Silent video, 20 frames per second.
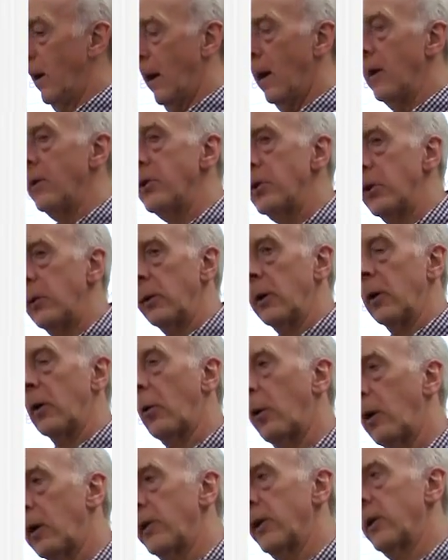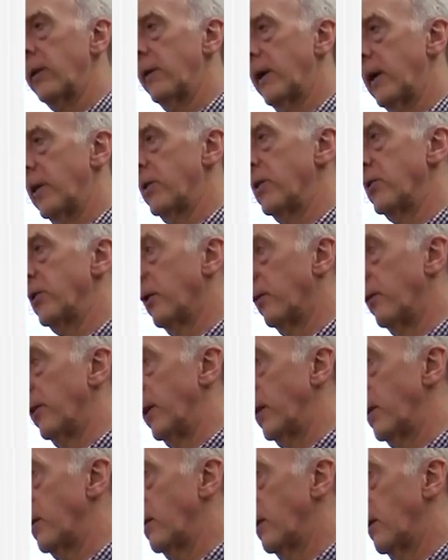and doing a qualitative analysis
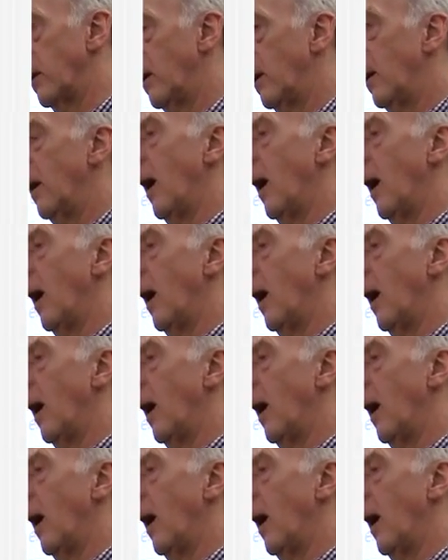of it,